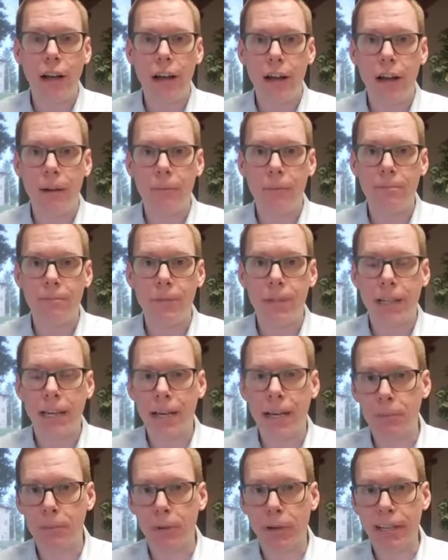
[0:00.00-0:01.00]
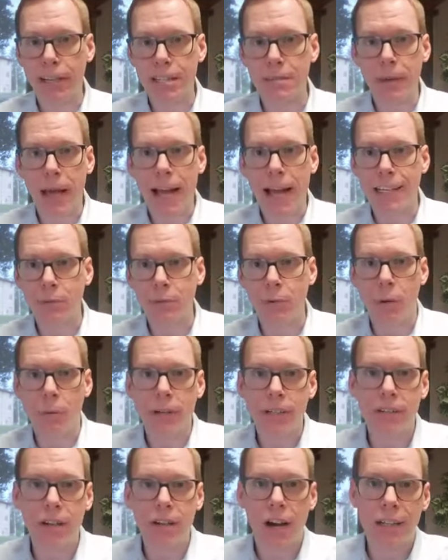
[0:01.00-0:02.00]
To kind of bring us back to what
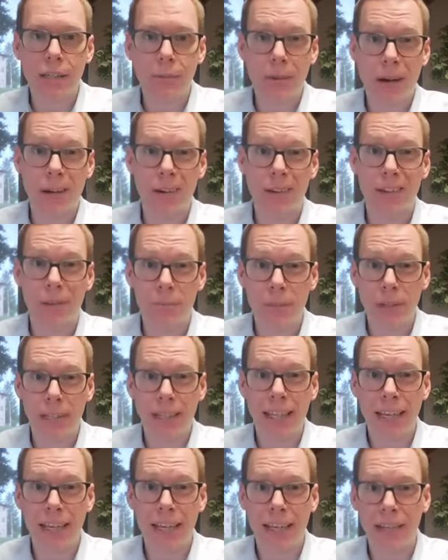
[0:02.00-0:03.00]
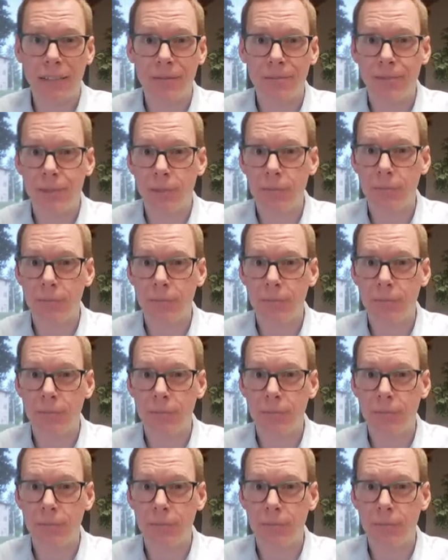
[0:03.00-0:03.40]
we talked about at the beginning,